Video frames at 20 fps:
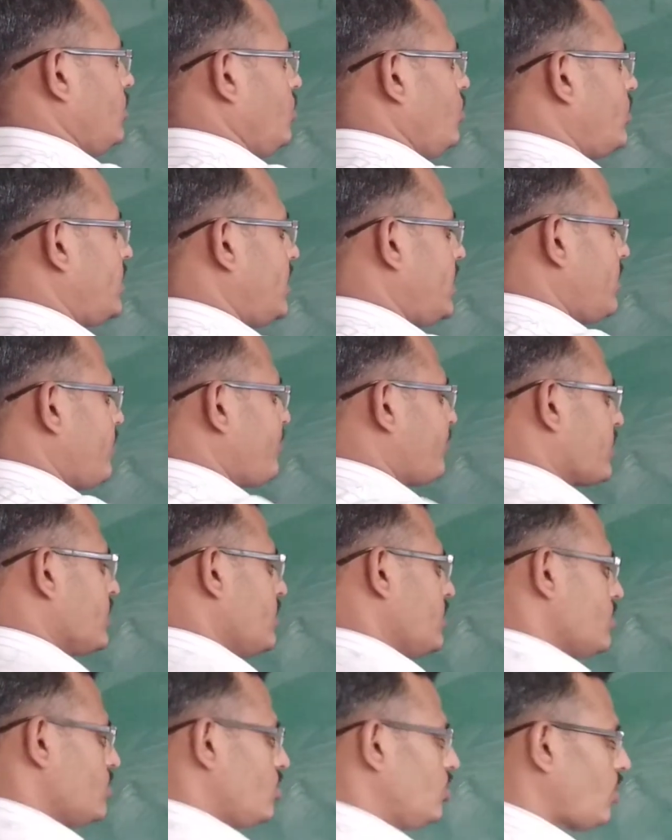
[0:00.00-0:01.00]

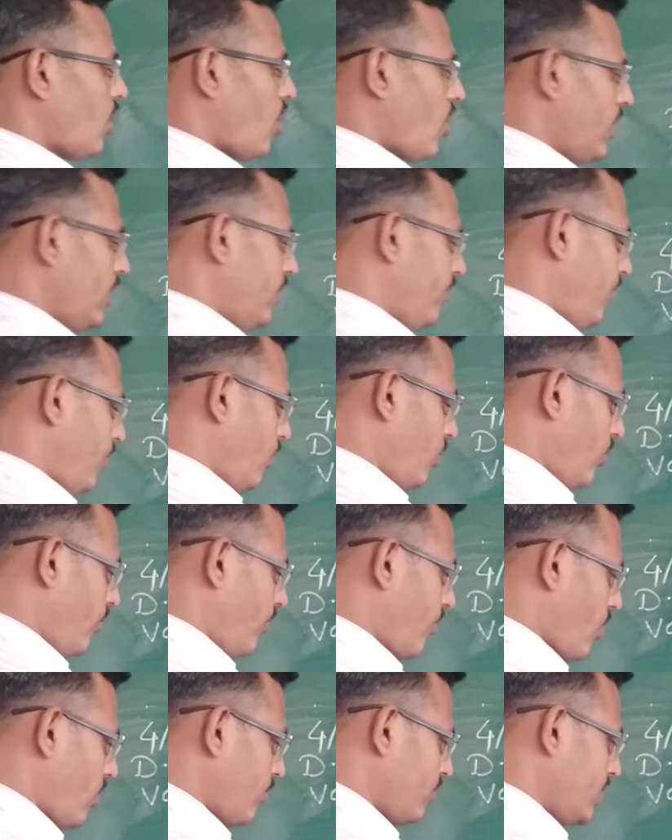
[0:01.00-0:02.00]
Okay, so the oil flow
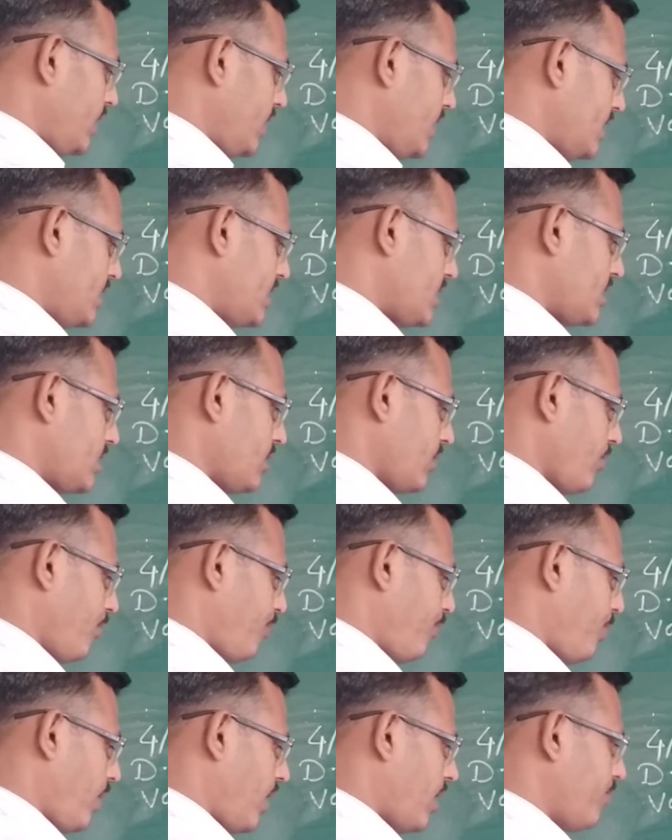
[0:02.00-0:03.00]
from this
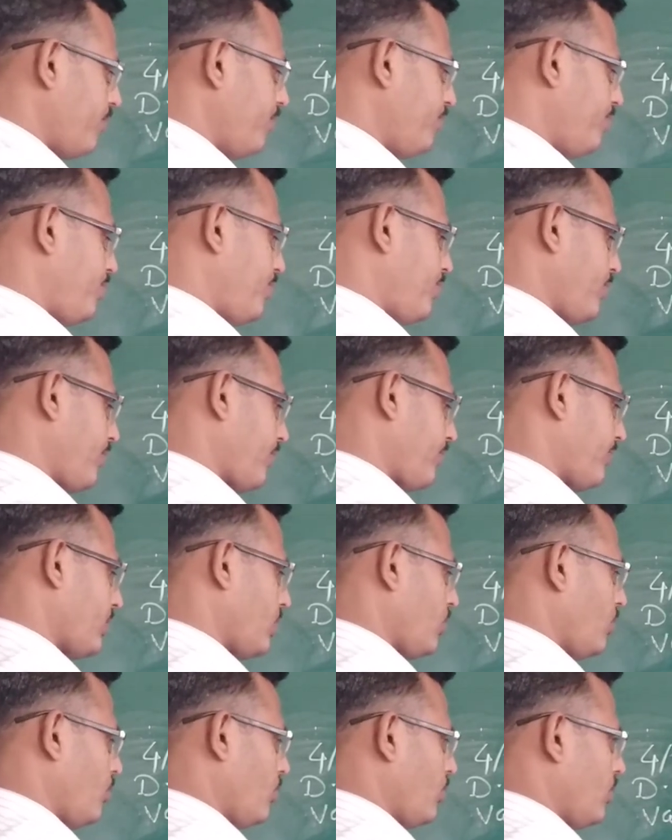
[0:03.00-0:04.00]
pump,
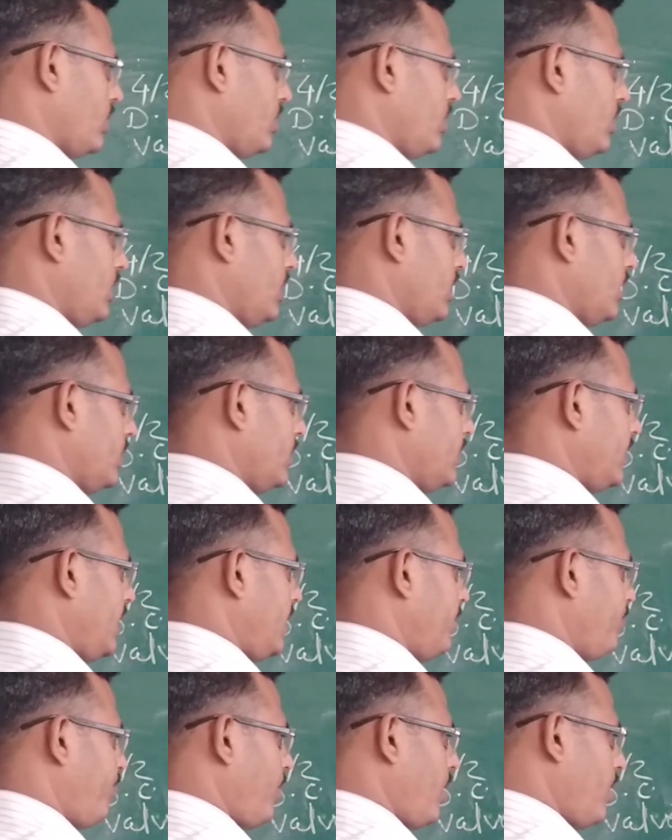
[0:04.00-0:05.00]

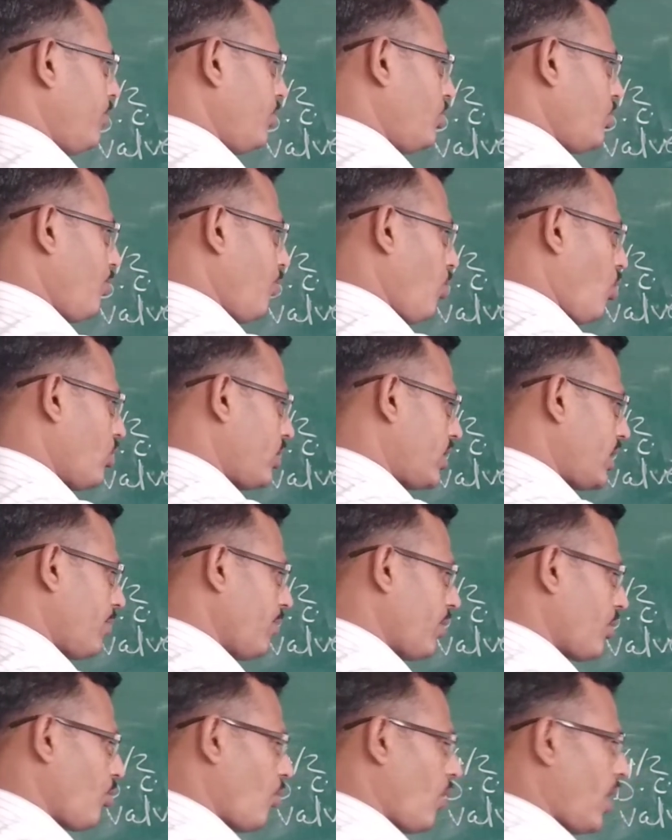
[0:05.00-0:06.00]
then pump to port
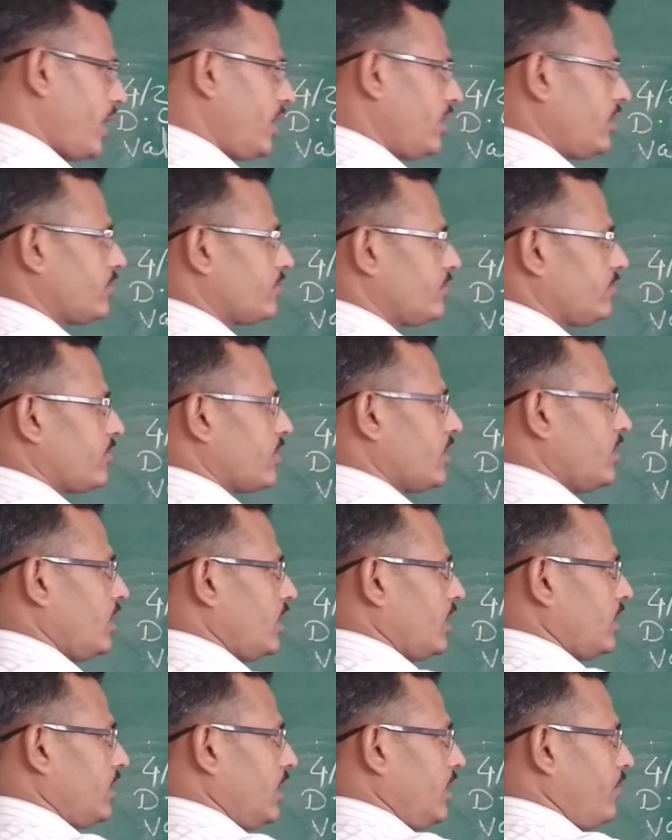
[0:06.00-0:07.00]
number
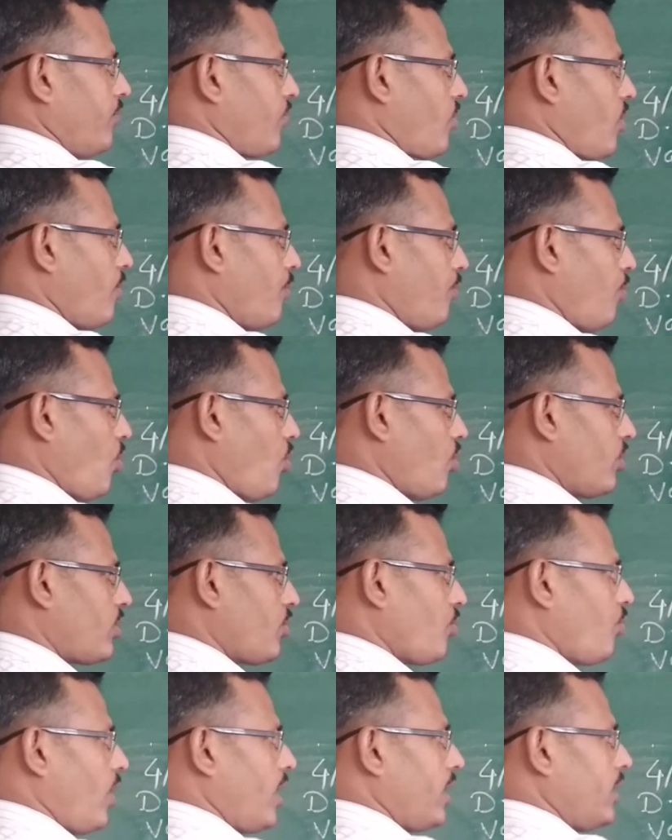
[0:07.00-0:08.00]
1, then from
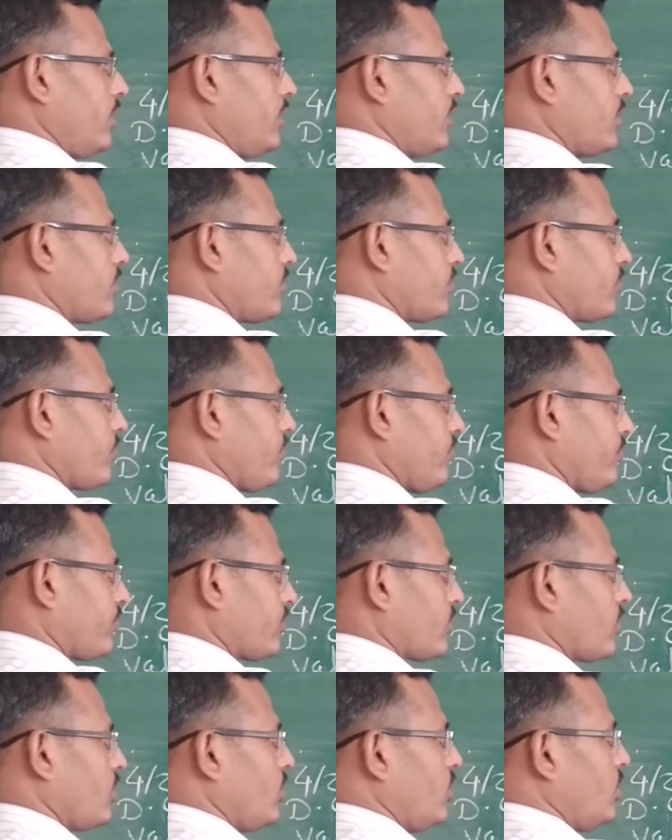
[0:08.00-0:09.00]
port 1
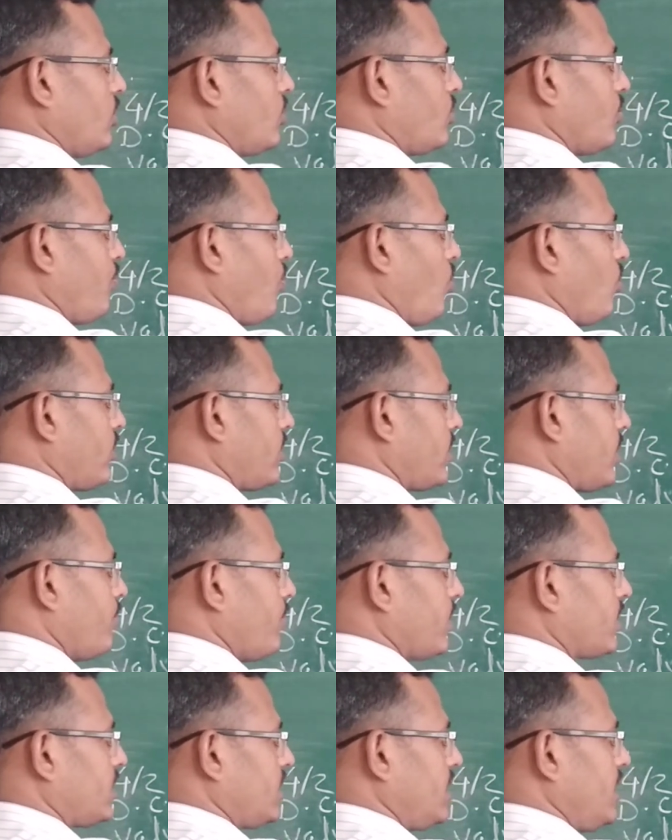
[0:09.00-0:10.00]
to port
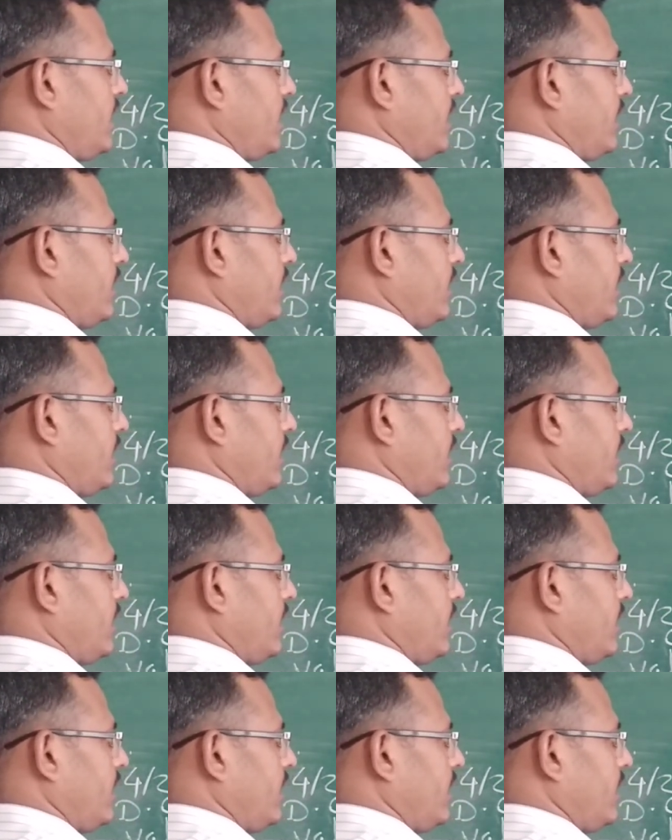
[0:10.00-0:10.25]
number 3.